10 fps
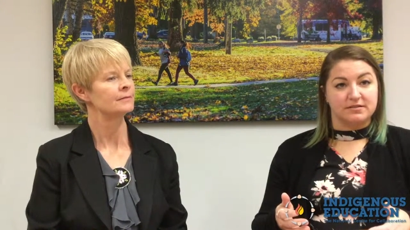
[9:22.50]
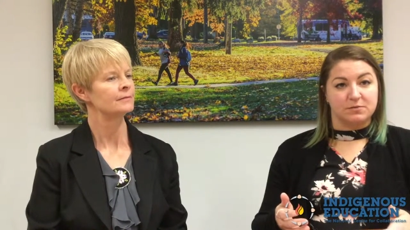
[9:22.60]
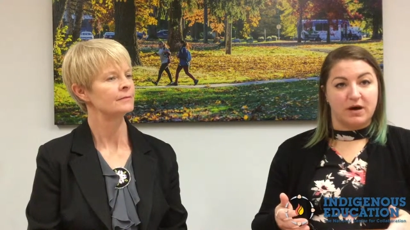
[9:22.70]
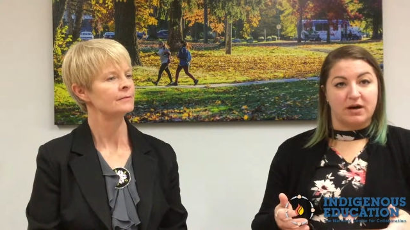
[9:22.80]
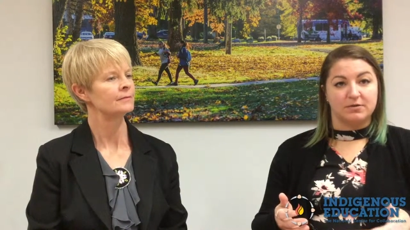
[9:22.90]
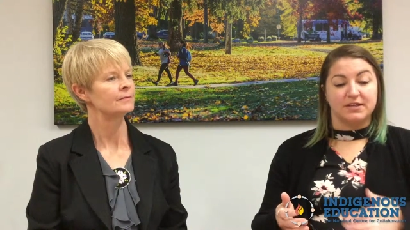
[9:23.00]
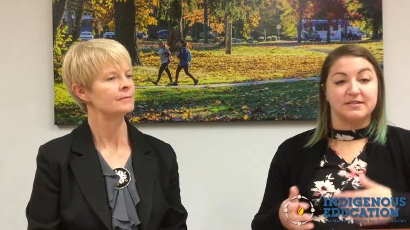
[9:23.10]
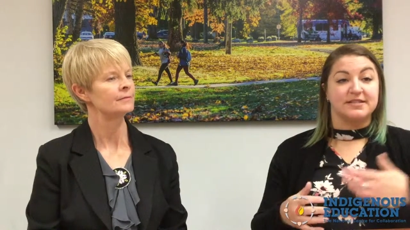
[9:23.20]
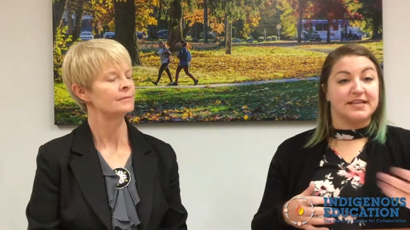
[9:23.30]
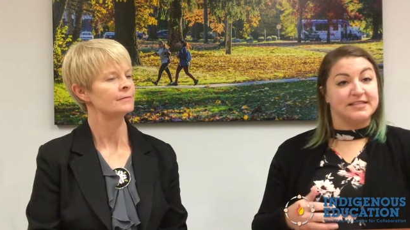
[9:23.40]
Speaker 1: as well
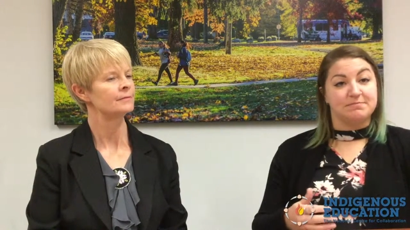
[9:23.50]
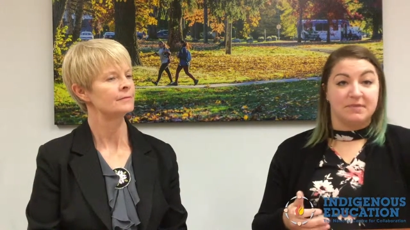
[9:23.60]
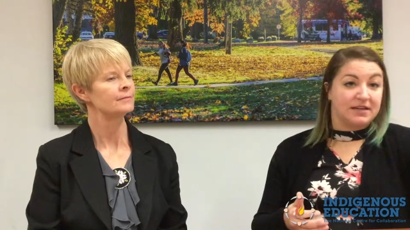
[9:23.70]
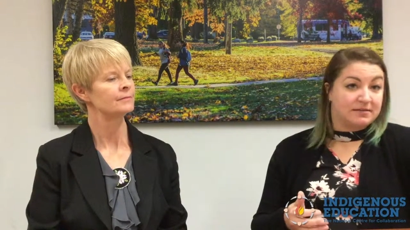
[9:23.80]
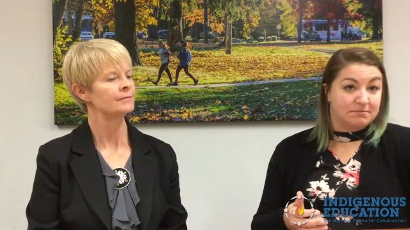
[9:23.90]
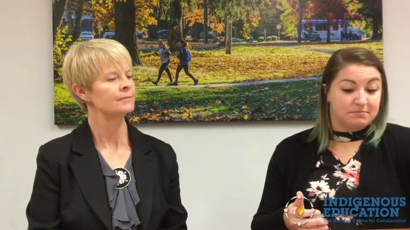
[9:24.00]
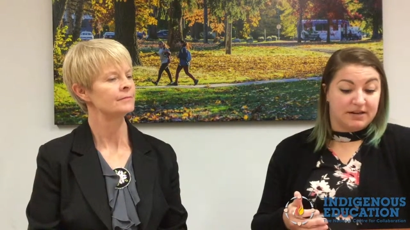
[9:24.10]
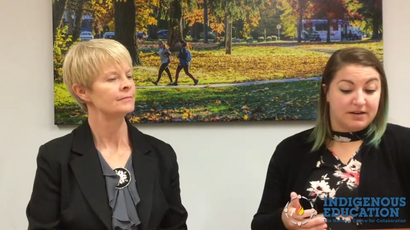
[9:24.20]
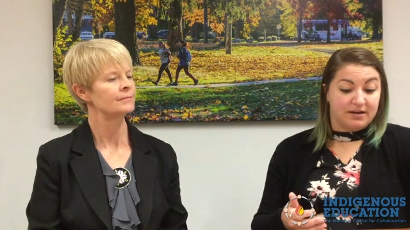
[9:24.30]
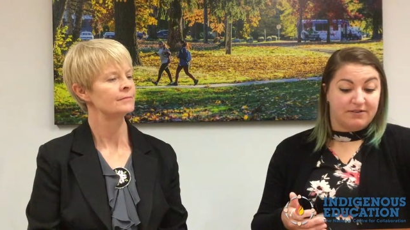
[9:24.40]
because they may
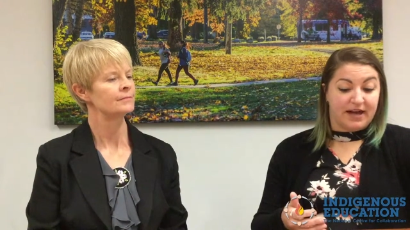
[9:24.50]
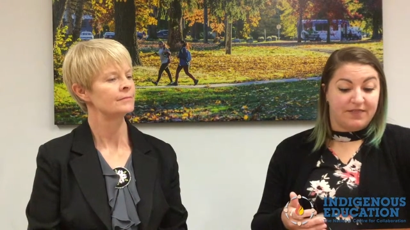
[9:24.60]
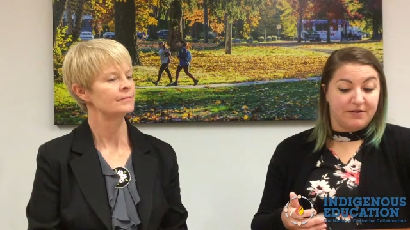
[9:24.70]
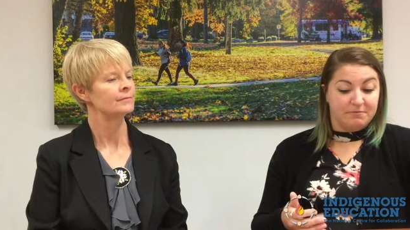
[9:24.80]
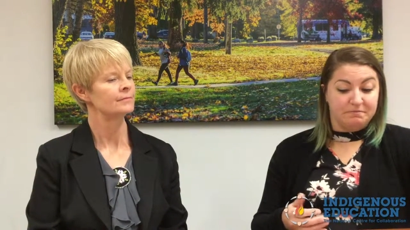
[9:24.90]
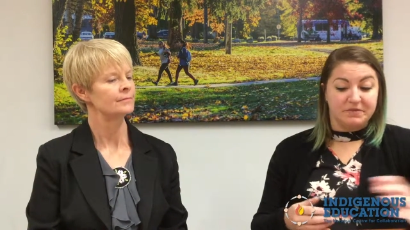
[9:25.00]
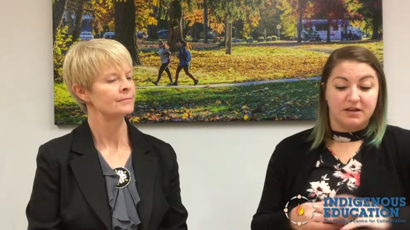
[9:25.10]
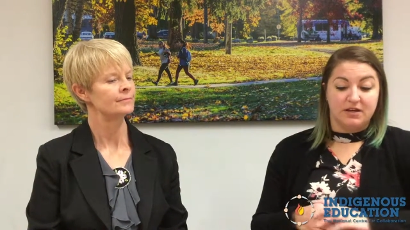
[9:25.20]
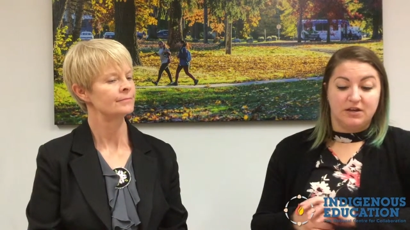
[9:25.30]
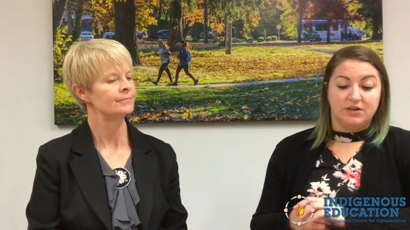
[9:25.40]
might not have had them
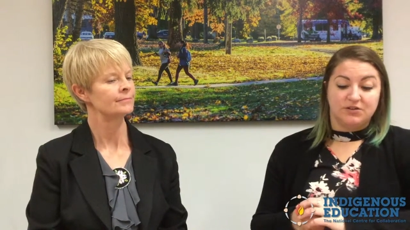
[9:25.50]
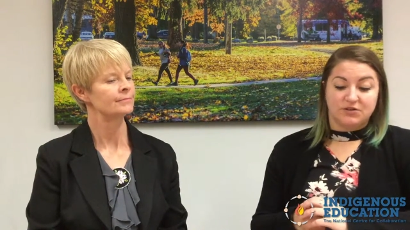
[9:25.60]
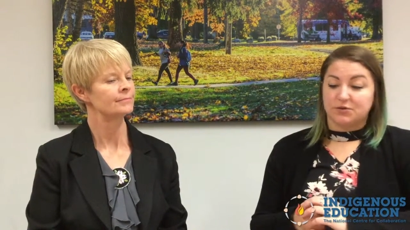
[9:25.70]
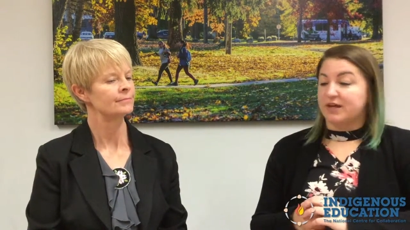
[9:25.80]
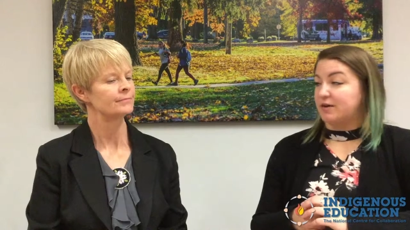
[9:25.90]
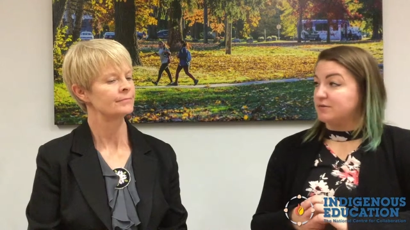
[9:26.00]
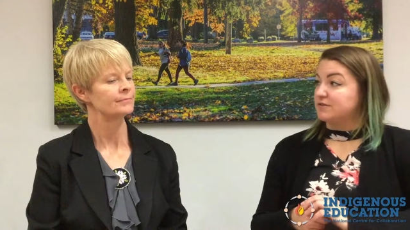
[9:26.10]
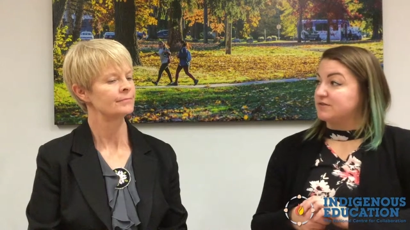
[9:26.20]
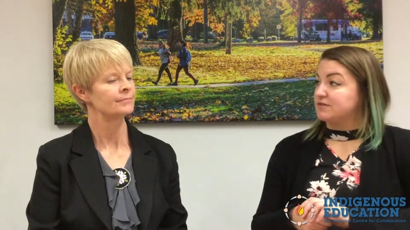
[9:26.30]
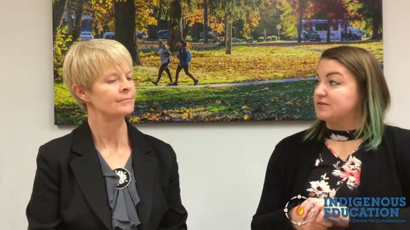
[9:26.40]
so that
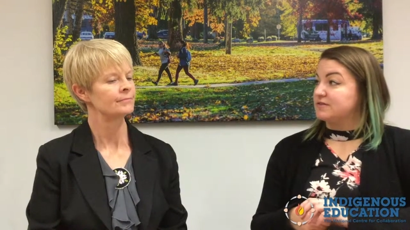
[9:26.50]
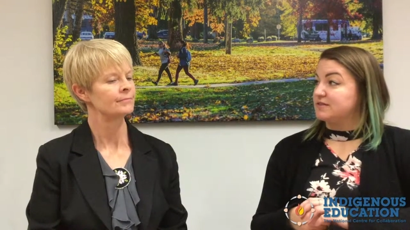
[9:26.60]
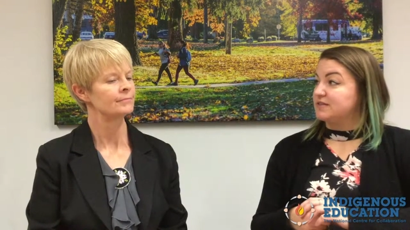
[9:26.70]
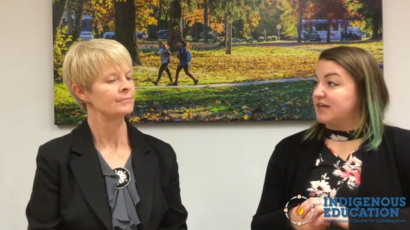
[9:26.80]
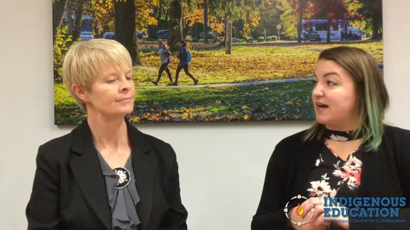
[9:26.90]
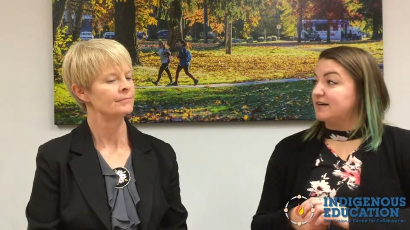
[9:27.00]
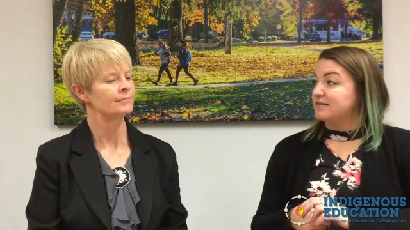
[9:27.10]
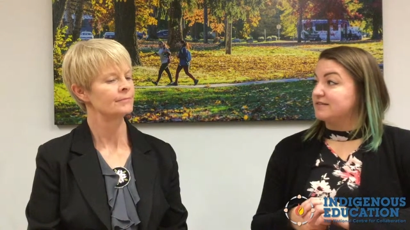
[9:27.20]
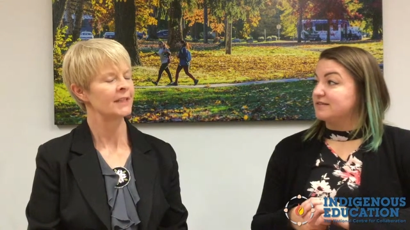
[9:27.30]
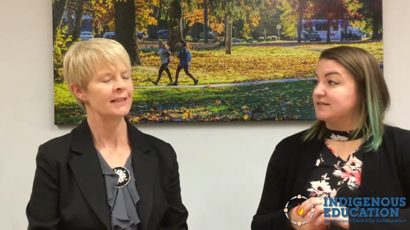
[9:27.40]
was
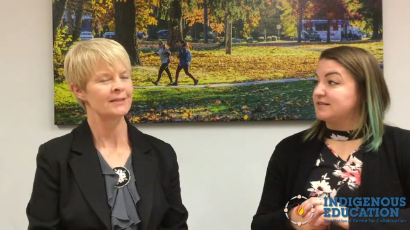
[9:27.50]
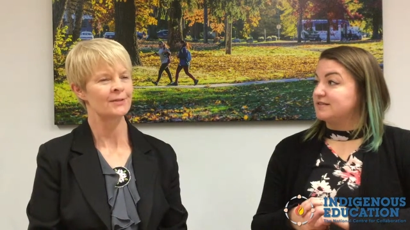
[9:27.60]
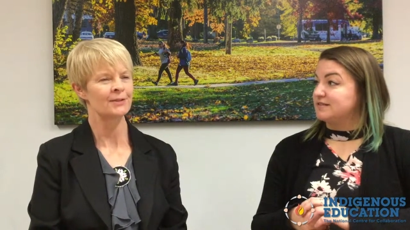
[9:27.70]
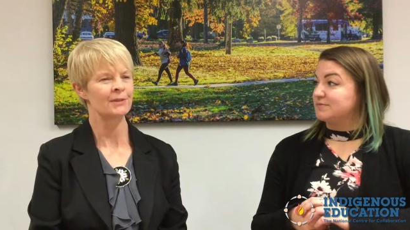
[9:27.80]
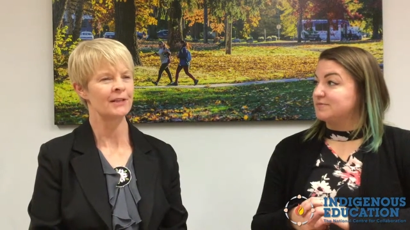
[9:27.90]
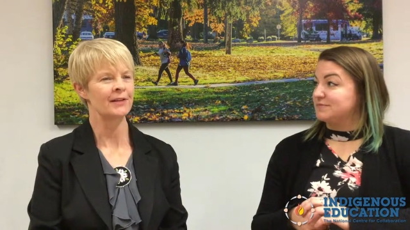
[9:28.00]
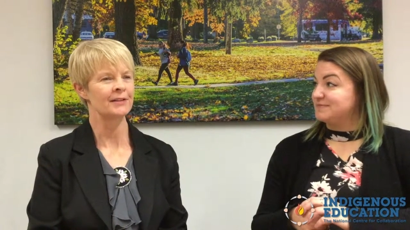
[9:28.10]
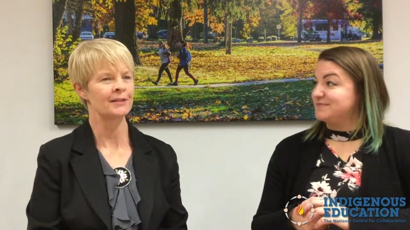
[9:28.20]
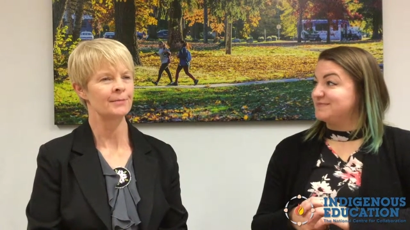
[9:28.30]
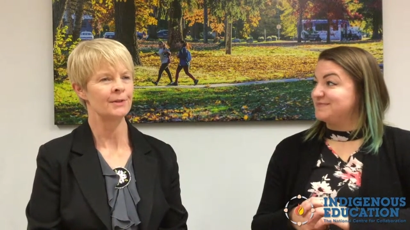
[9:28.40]
yeah yeah so it's really
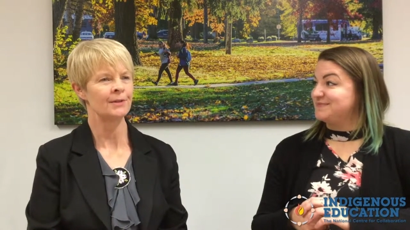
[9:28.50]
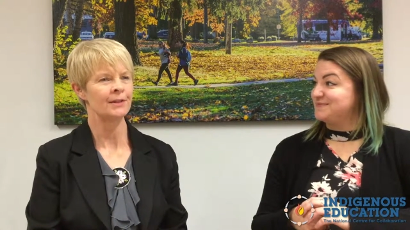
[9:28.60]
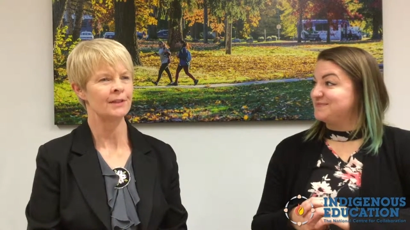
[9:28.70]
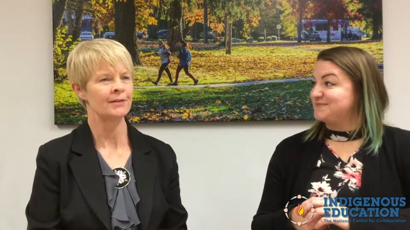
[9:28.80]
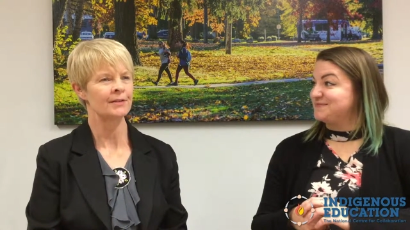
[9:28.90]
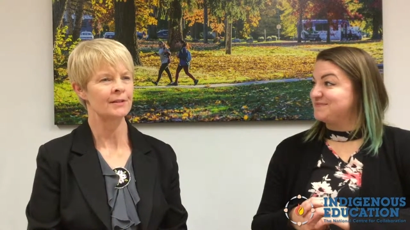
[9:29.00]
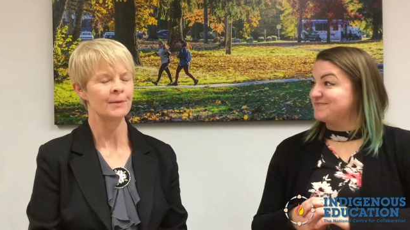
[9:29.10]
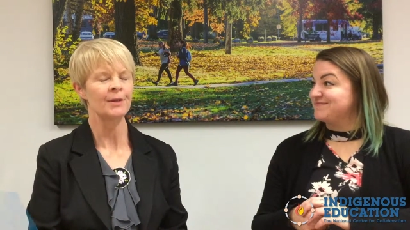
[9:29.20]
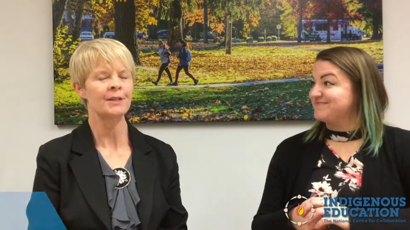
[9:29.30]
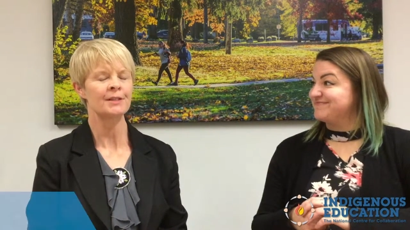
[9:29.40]
that
Speaker 2: community the
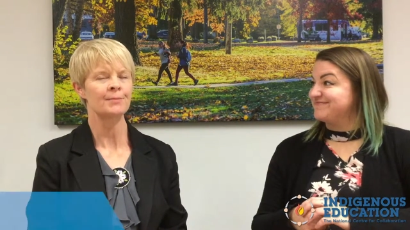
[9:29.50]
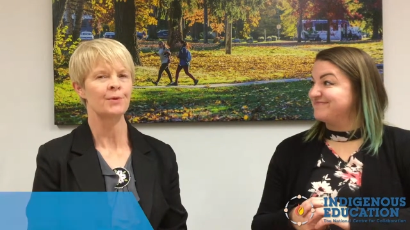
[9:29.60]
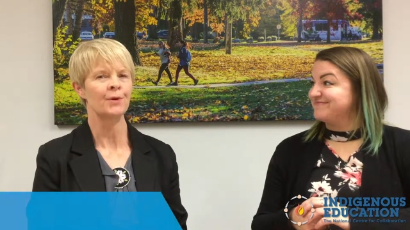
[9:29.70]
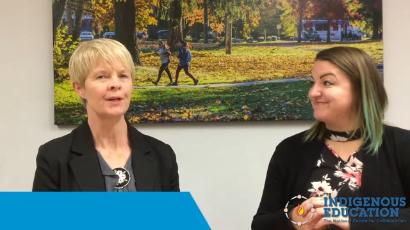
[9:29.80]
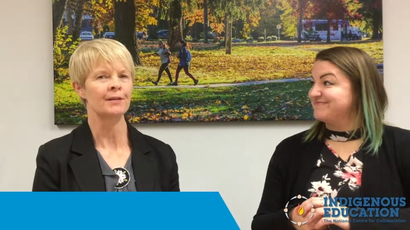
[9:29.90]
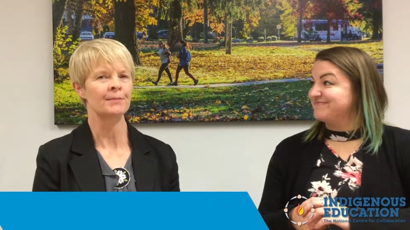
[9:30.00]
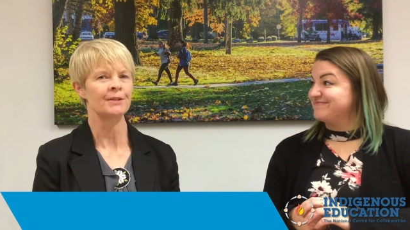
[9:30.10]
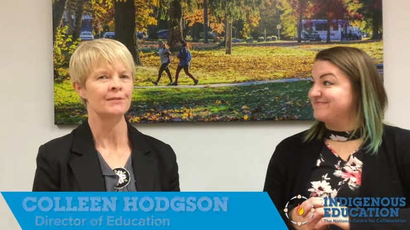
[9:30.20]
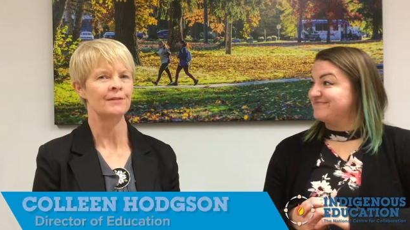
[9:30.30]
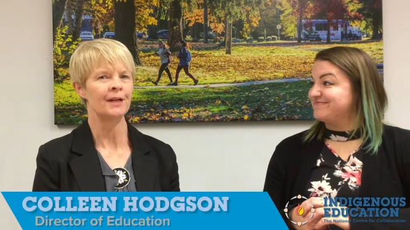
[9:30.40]
community supporting them
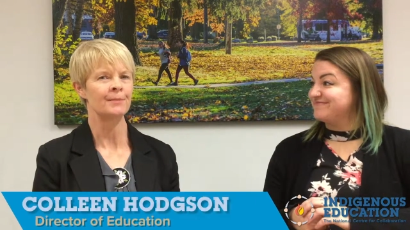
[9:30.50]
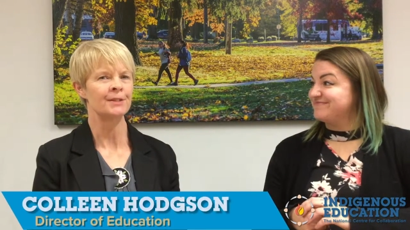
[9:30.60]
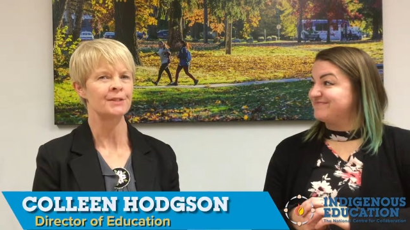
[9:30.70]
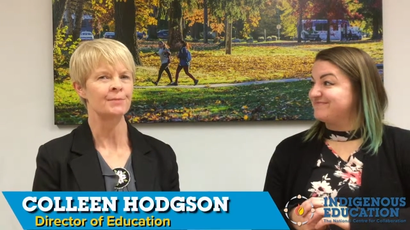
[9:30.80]
and their families